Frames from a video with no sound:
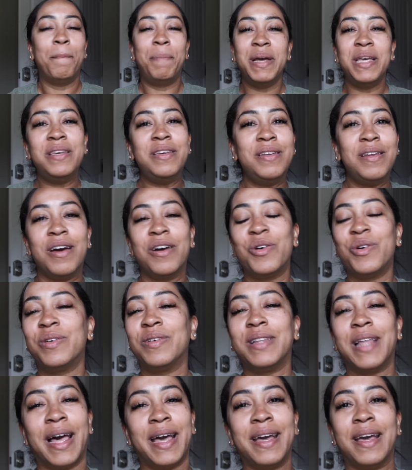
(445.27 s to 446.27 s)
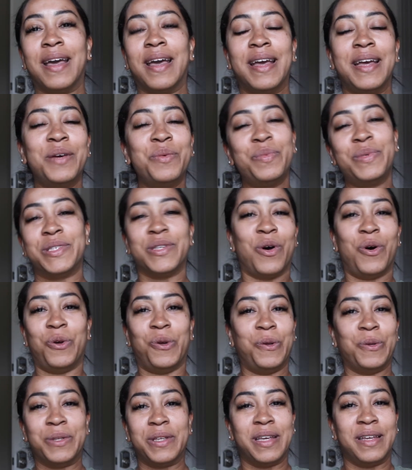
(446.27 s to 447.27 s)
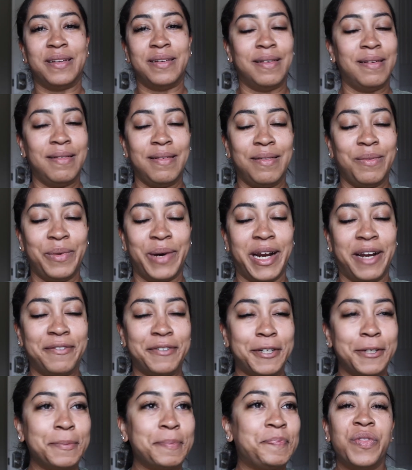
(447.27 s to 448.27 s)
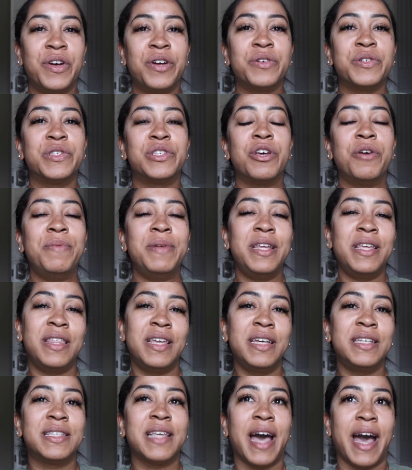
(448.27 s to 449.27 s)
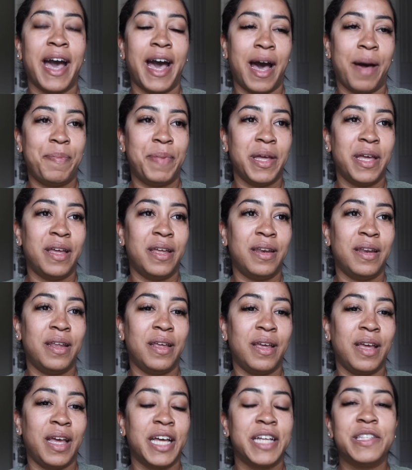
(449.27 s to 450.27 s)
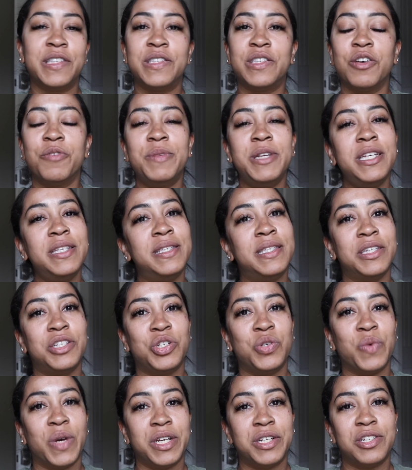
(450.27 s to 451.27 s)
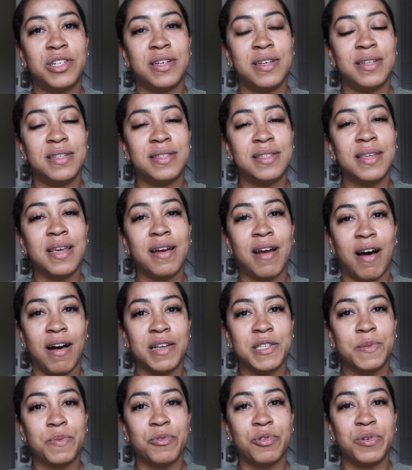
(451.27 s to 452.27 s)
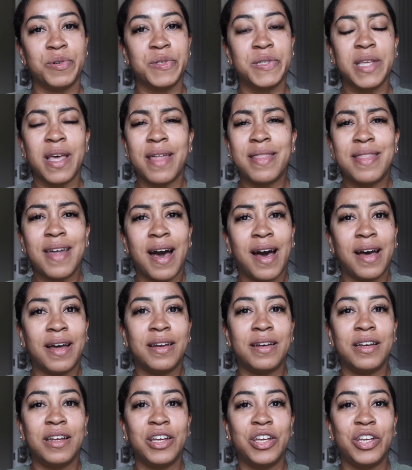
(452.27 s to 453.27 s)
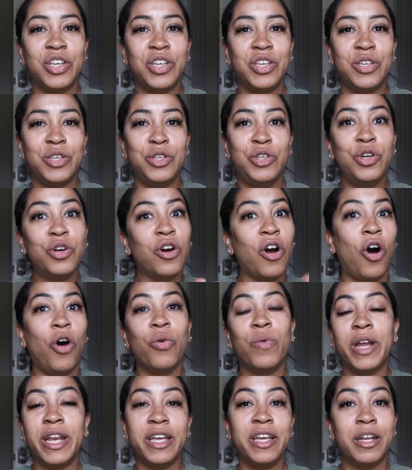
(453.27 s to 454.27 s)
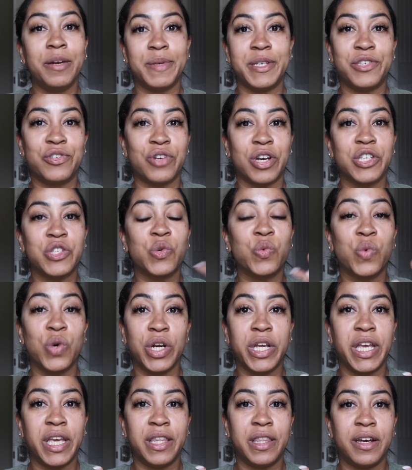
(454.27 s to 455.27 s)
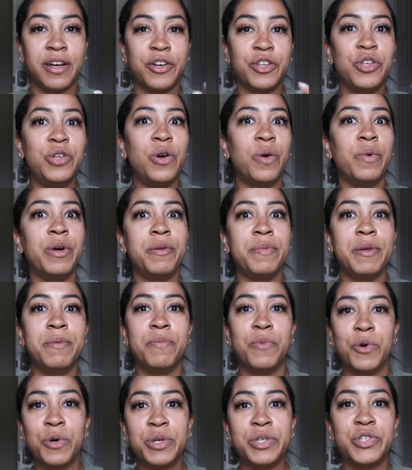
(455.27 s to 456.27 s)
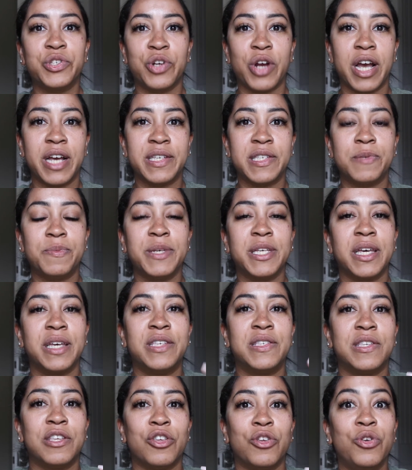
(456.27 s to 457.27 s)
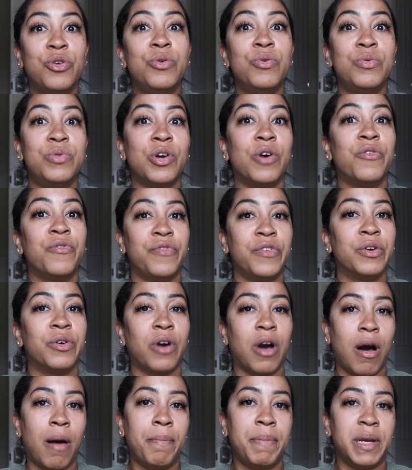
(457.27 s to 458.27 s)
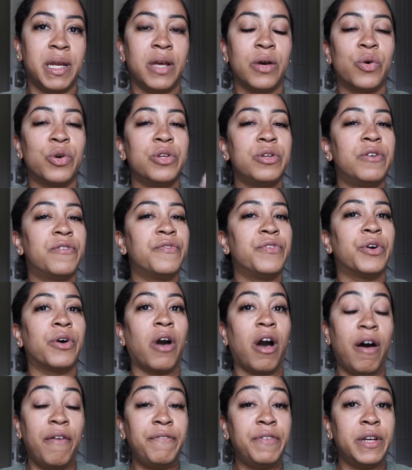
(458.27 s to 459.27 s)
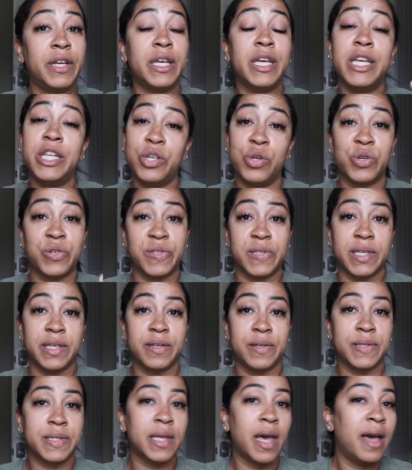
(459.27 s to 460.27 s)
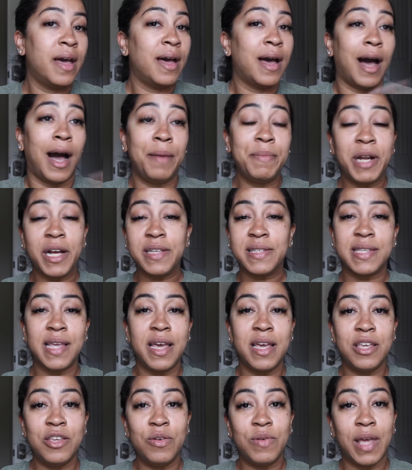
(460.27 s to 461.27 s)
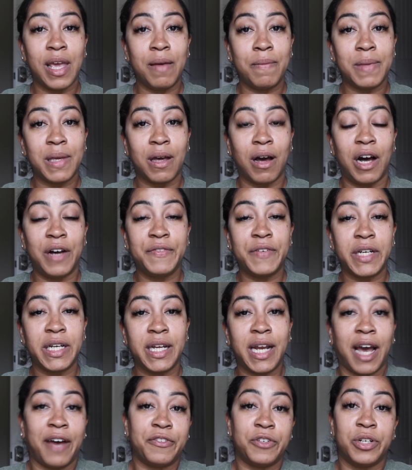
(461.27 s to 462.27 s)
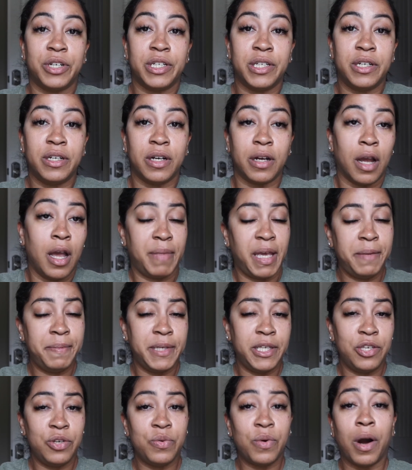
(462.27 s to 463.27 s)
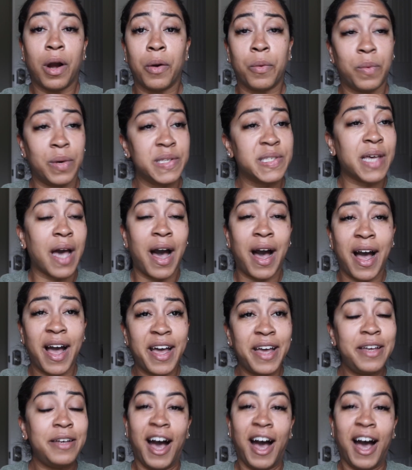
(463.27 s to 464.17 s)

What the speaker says: But you know, like, it was old and whatever. There are so many things that happen and so many situations in hospitals that you're already going to be stressed working there. You don't want to be more stressed because you don't feel competent or you don't feel confident in your skills. I'm not saying you can't be confident after a year. Maybe you are. Was I?